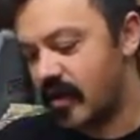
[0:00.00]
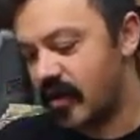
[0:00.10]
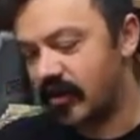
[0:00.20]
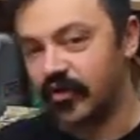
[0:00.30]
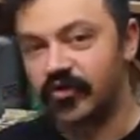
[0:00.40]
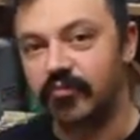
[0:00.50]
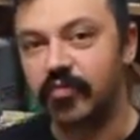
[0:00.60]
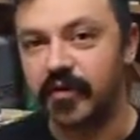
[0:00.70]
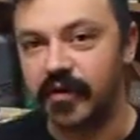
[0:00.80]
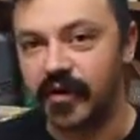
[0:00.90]
You can just
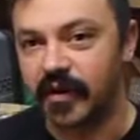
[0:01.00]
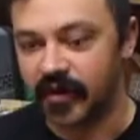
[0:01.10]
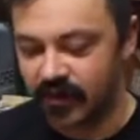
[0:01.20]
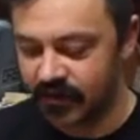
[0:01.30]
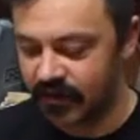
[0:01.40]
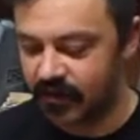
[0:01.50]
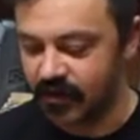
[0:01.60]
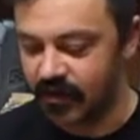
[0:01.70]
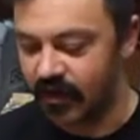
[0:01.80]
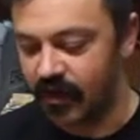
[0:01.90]
put it in
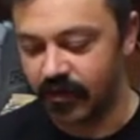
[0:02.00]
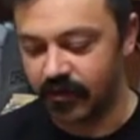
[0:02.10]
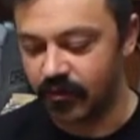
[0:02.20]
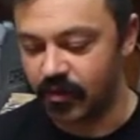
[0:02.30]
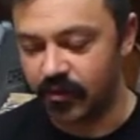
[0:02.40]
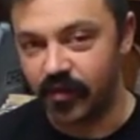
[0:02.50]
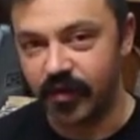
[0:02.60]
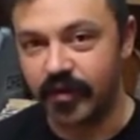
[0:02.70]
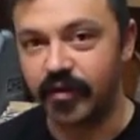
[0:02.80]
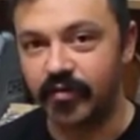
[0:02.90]
and
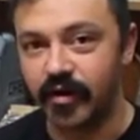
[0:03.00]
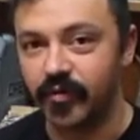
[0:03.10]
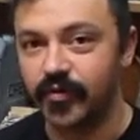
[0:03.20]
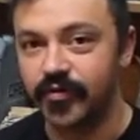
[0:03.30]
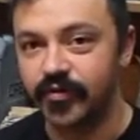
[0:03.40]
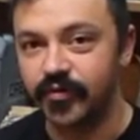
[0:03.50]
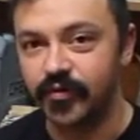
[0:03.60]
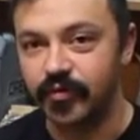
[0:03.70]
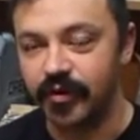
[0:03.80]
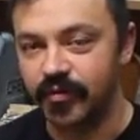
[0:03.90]
manipulate the gramil
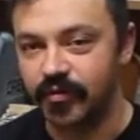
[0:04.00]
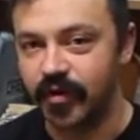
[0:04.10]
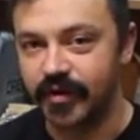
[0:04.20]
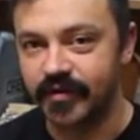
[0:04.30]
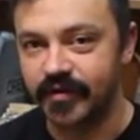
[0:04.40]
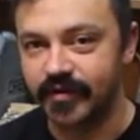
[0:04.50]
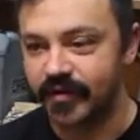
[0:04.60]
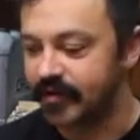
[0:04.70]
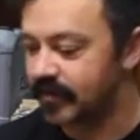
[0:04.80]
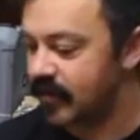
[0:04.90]
to get the right
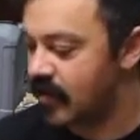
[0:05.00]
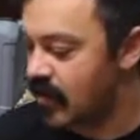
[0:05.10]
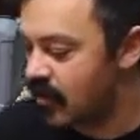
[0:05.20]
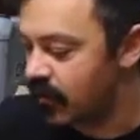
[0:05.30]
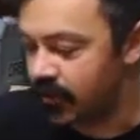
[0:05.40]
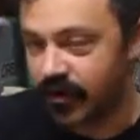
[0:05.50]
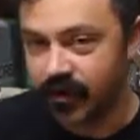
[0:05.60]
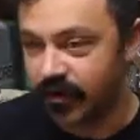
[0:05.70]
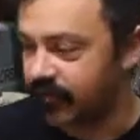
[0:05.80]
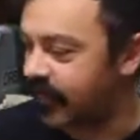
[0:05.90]
distance without a
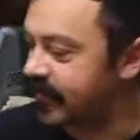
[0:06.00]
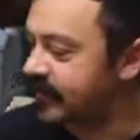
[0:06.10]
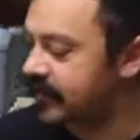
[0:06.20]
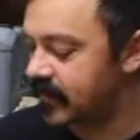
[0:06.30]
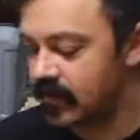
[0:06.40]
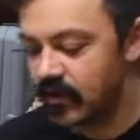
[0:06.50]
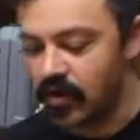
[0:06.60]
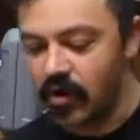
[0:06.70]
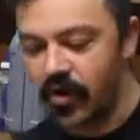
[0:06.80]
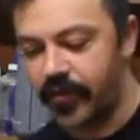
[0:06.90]
lot of fuss.
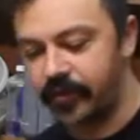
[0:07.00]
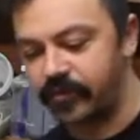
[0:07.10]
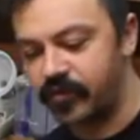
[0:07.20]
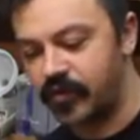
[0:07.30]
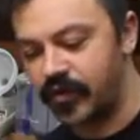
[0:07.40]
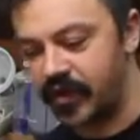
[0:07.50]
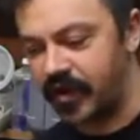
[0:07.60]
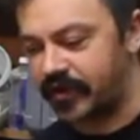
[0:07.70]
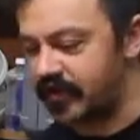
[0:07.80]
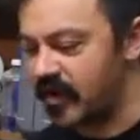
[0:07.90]
So the
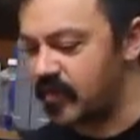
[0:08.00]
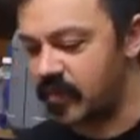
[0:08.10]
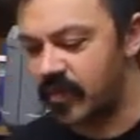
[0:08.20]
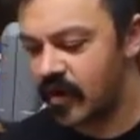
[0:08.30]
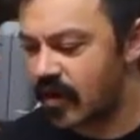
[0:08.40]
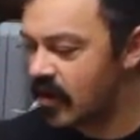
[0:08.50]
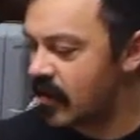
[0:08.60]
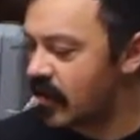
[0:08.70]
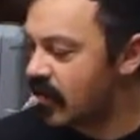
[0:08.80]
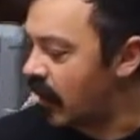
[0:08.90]
next step,
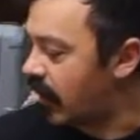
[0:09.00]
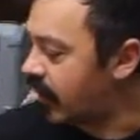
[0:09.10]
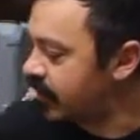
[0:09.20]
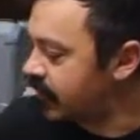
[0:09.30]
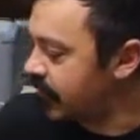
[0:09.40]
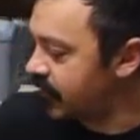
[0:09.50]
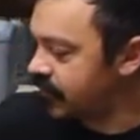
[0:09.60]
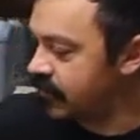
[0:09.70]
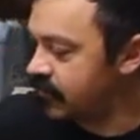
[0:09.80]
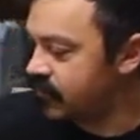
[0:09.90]
I'm going to
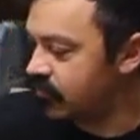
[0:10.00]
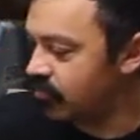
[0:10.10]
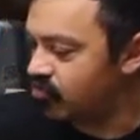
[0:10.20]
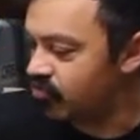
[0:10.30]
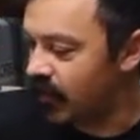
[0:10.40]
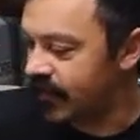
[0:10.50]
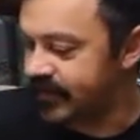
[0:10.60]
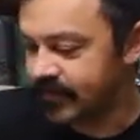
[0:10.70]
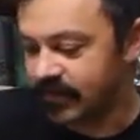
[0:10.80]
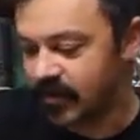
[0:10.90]

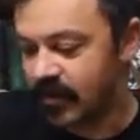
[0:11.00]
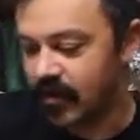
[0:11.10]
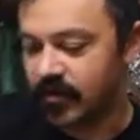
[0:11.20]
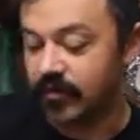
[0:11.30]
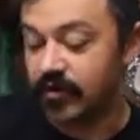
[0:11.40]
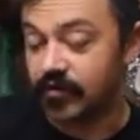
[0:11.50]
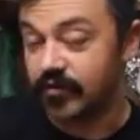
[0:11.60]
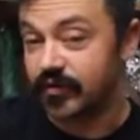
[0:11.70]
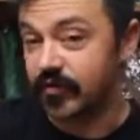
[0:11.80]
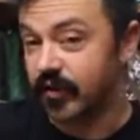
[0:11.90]
trace, I'm going to use
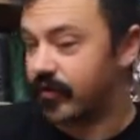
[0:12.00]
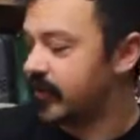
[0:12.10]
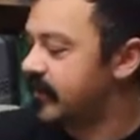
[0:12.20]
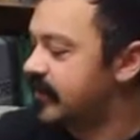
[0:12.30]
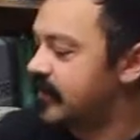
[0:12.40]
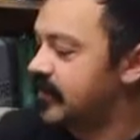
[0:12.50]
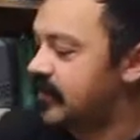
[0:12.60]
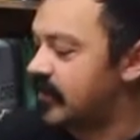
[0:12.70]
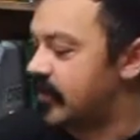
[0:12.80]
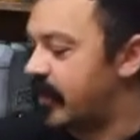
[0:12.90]
the gramils
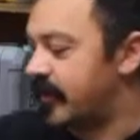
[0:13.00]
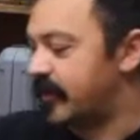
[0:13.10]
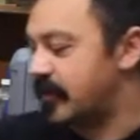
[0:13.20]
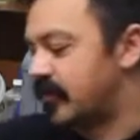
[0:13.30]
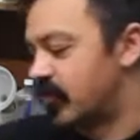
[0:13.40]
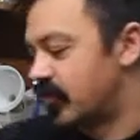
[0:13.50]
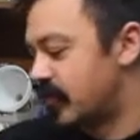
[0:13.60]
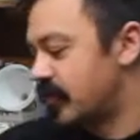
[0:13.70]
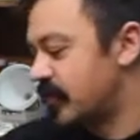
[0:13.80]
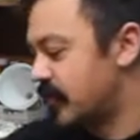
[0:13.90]
to cut the circle,